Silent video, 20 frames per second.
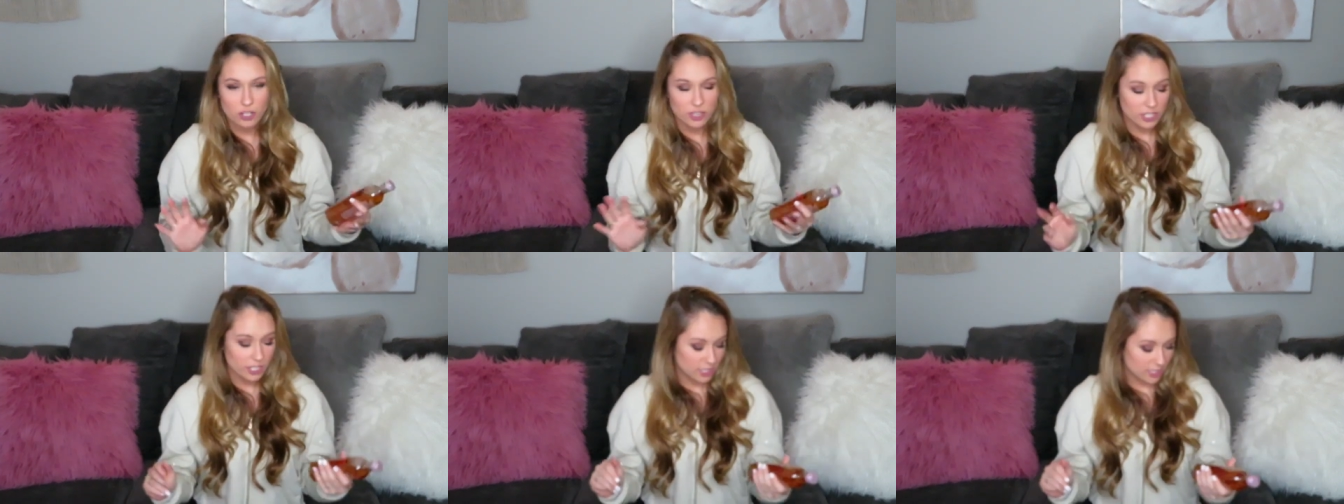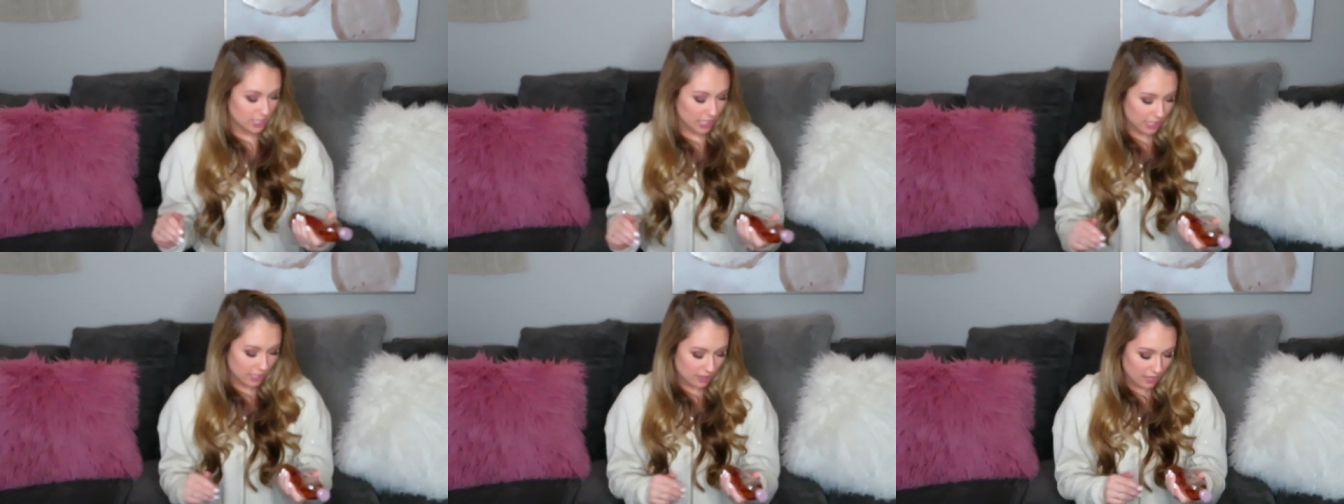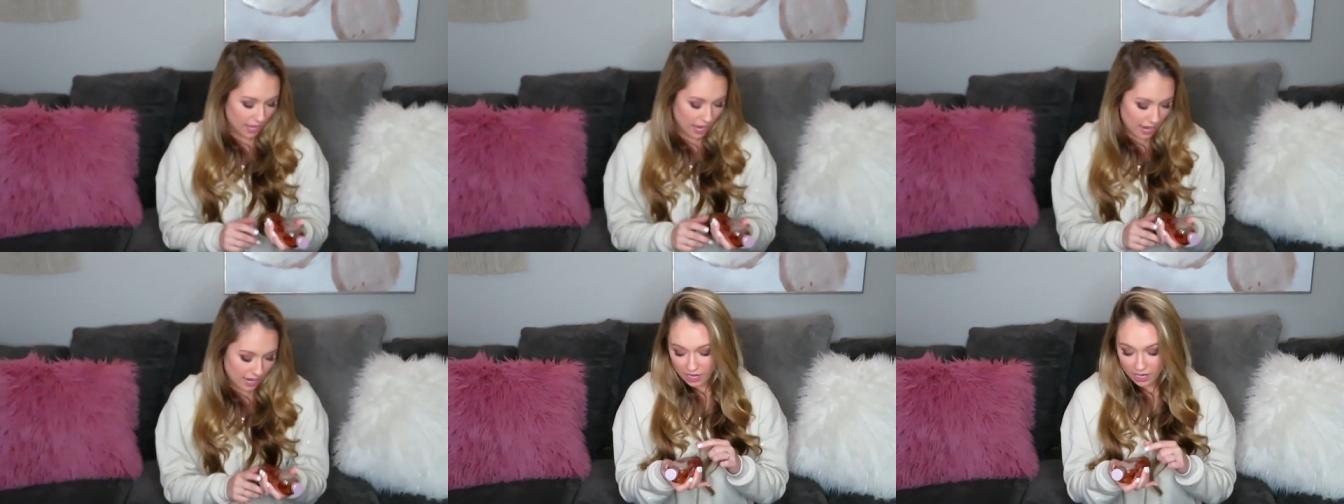or things like
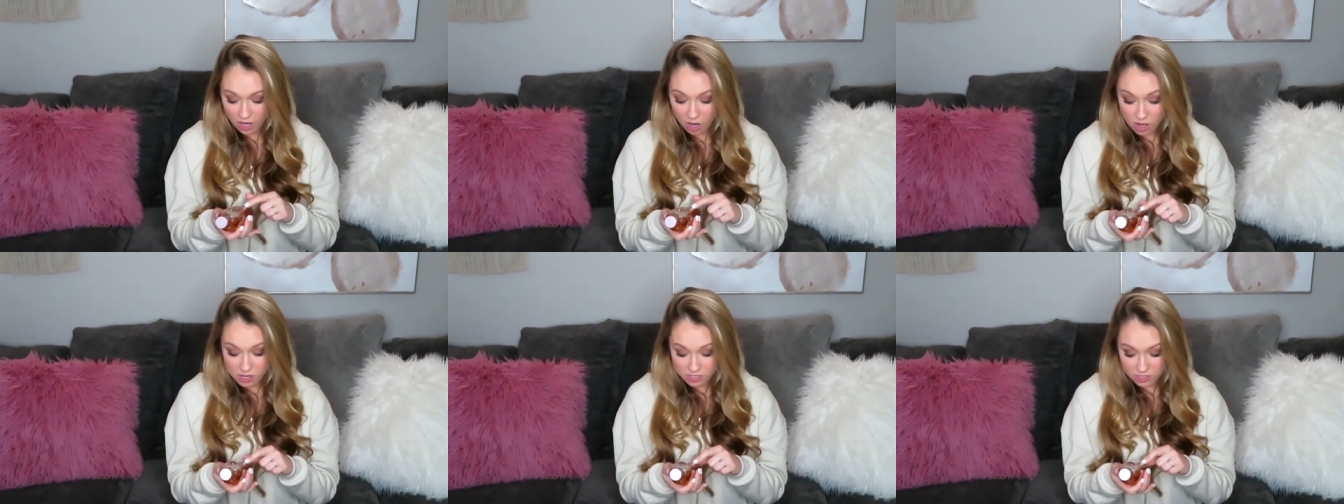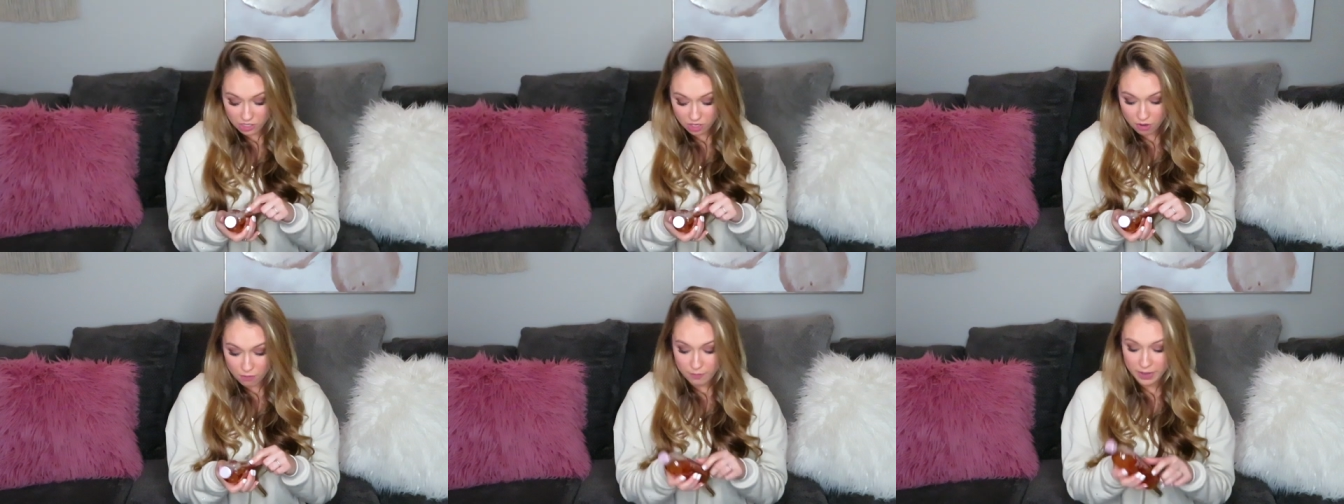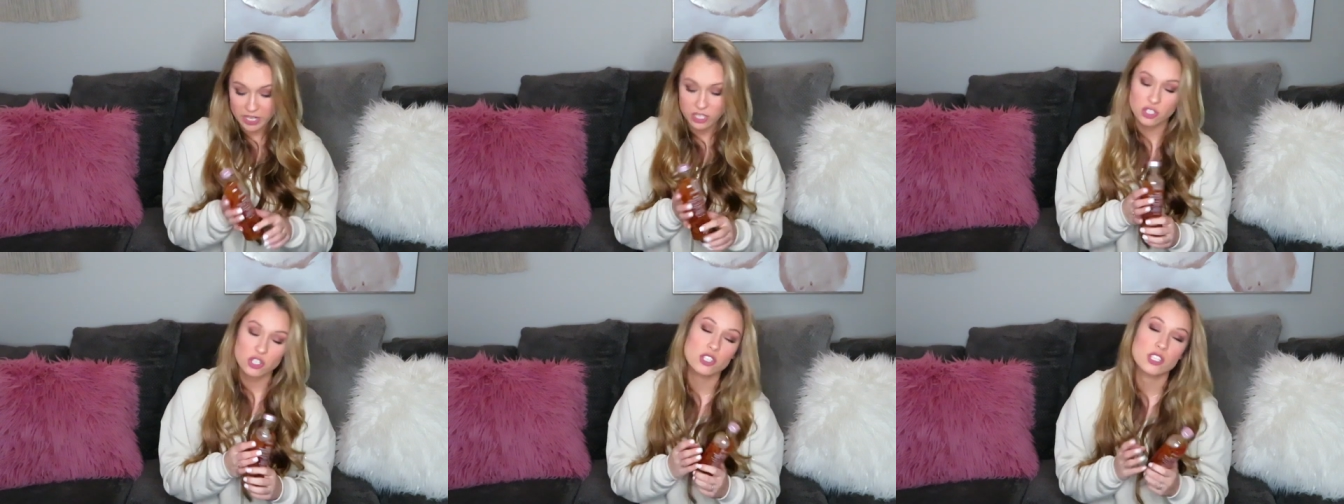that. It also
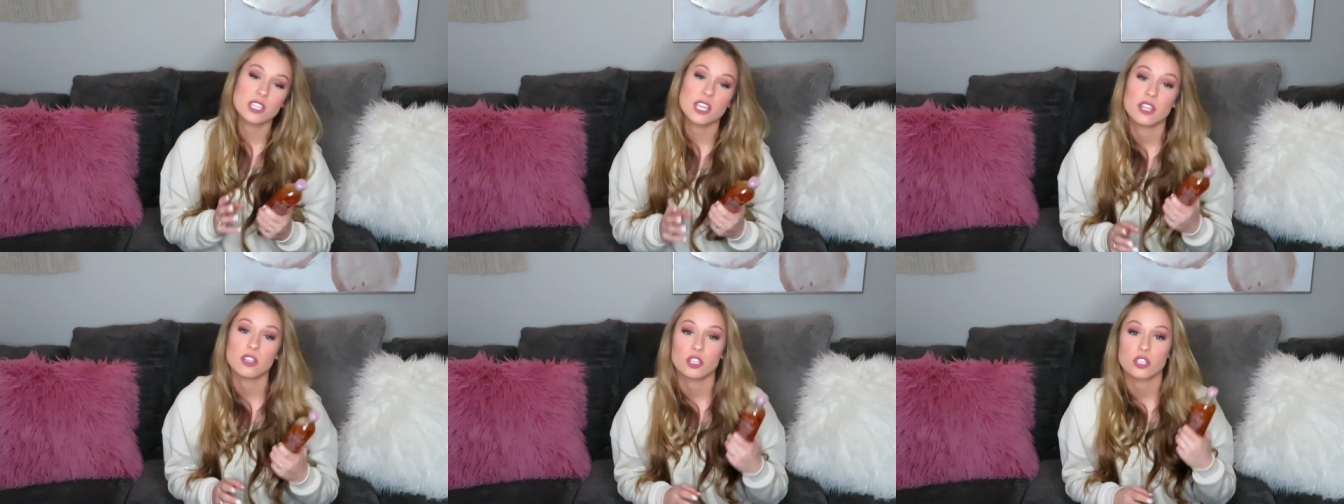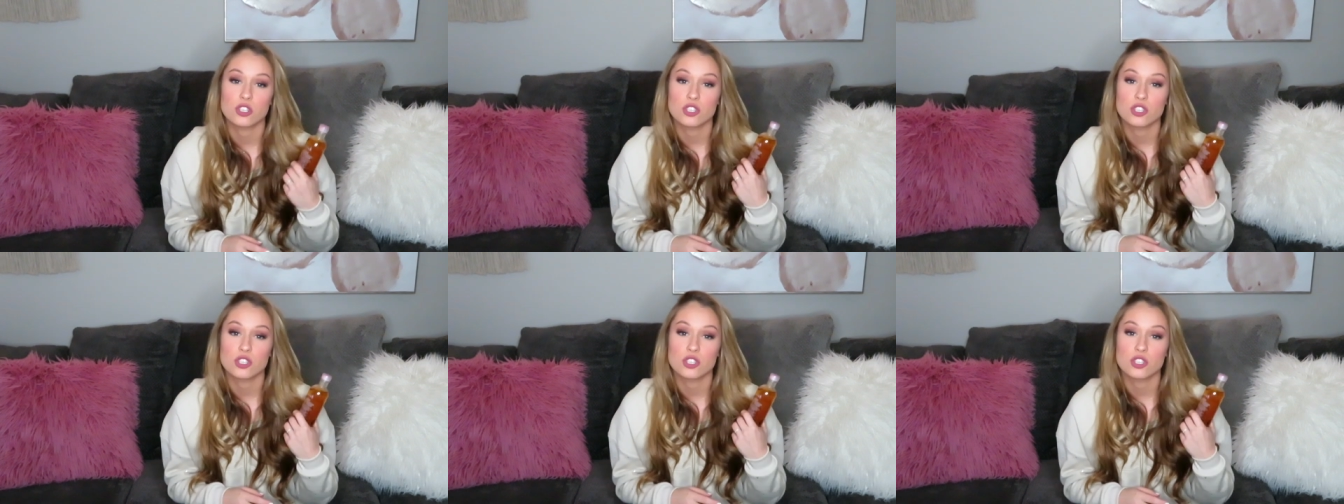makes your skin